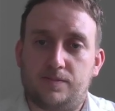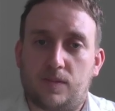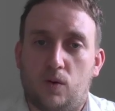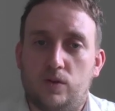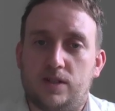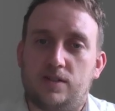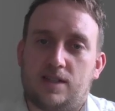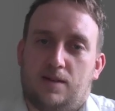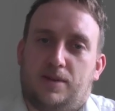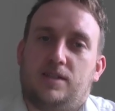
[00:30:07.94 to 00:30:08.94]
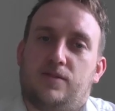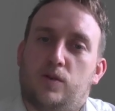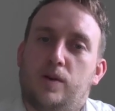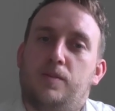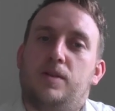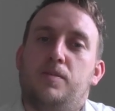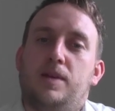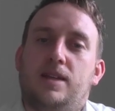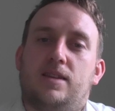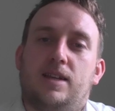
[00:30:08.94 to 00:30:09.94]
Also, does that piece of equipment
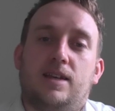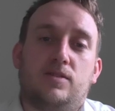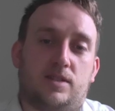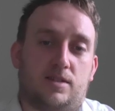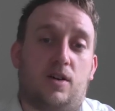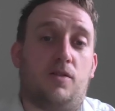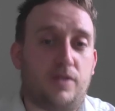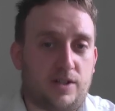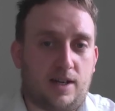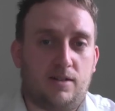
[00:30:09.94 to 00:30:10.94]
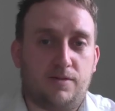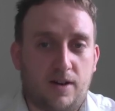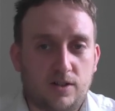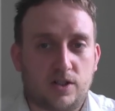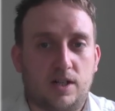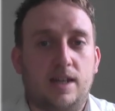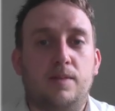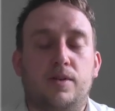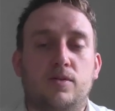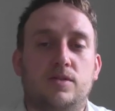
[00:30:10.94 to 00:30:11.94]
meet the needs of the child functionally,
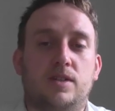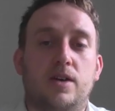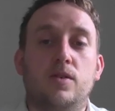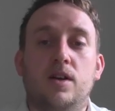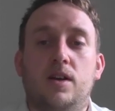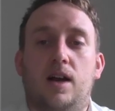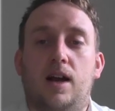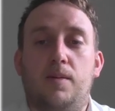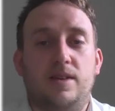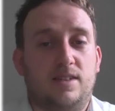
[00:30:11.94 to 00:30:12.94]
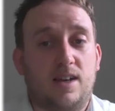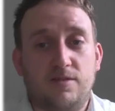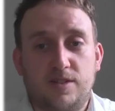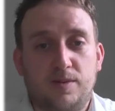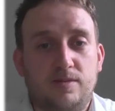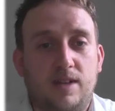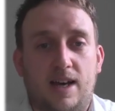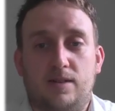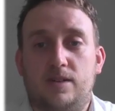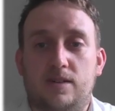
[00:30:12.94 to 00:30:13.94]
but also is it comfortable?
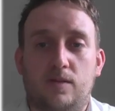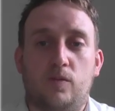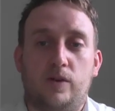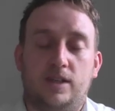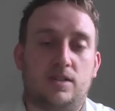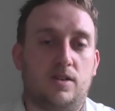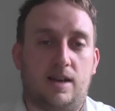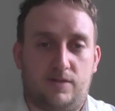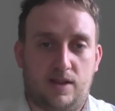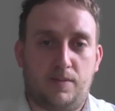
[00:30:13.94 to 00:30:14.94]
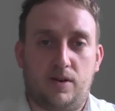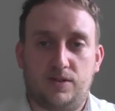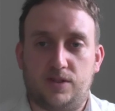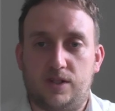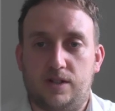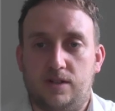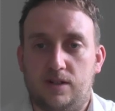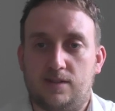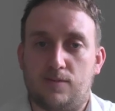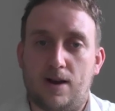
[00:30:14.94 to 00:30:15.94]
And we need to look after their posture
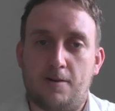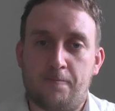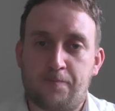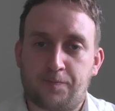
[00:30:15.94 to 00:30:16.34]
as well.